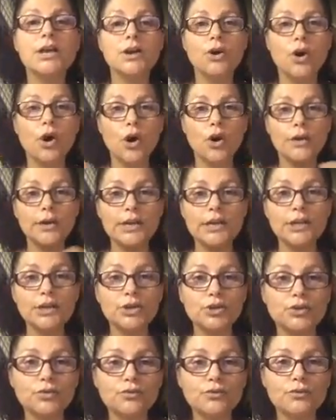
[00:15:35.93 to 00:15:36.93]
Only
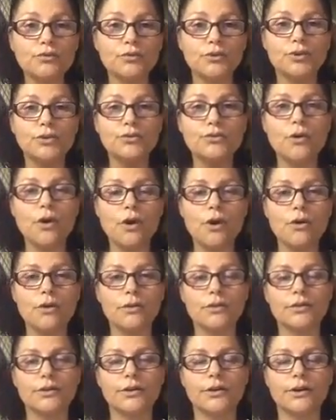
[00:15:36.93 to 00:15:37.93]
you. You
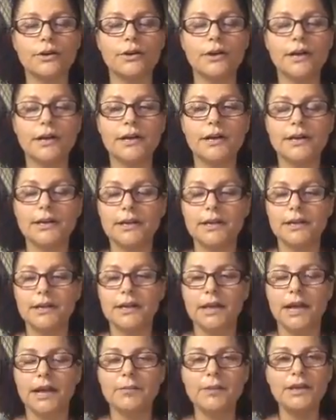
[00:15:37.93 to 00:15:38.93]
are the,
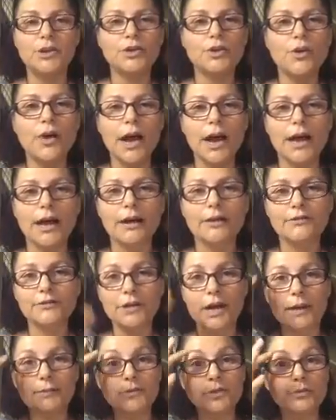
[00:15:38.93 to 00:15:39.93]
I mean, you have,
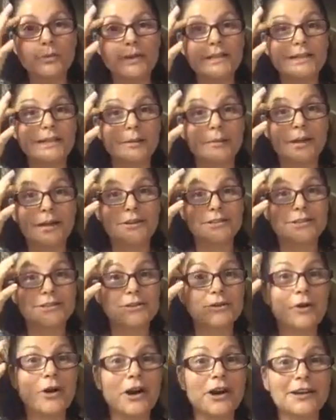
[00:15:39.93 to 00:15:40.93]
I'm sweating because it's
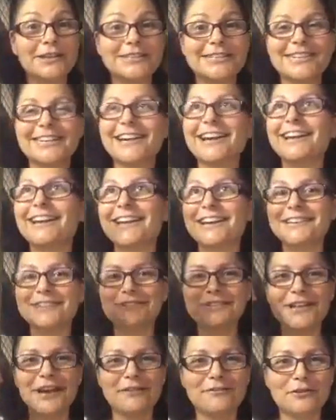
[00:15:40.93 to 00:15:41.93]
so hot here and I
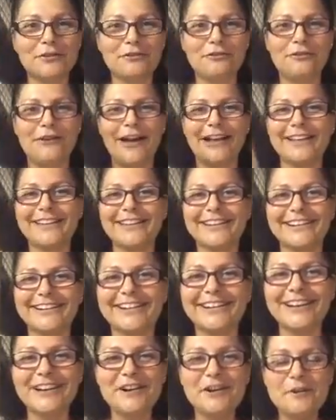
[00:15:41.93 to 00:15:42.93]
don't have the fan.
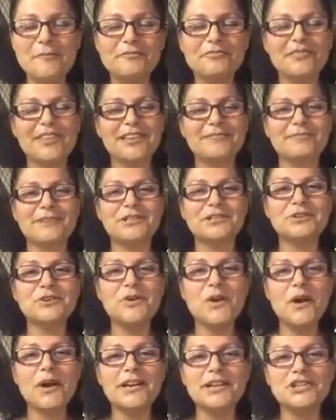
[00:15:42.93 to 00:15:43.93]
But you
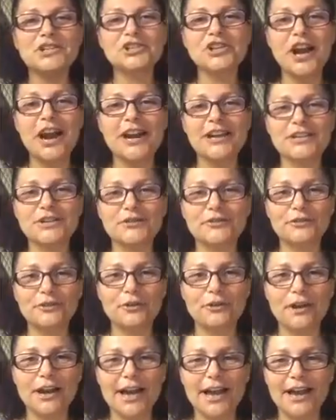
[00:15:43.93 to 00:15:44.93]
are in charge of
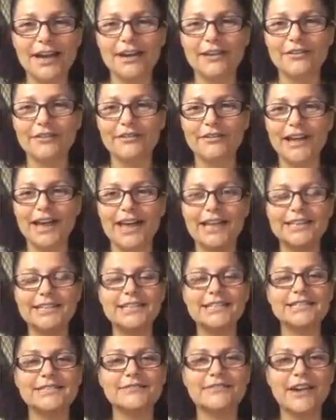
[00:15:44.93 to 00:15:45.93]
your life, and
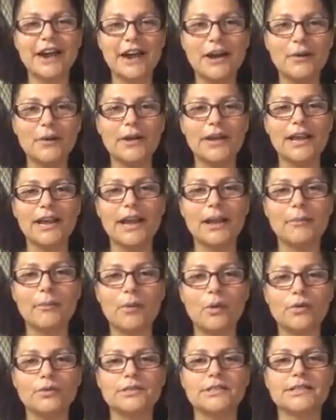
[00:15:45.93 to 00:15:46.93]
it's very
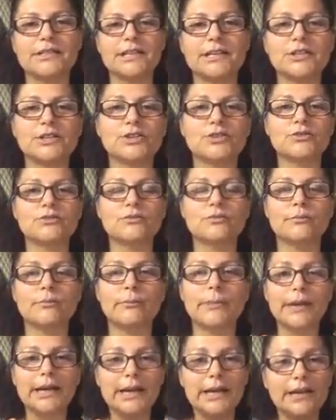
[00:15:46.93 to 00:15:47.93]
important that you
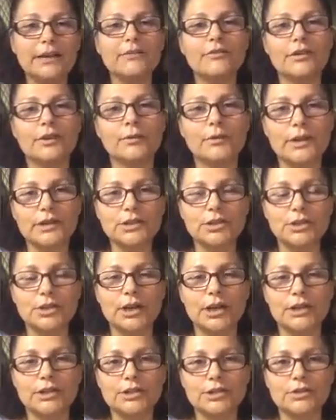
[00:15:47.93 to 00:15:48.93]
believe in what you
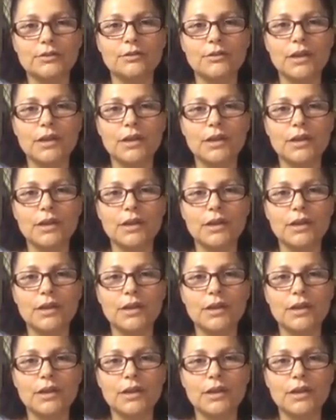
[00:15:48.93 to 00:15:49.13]
can do.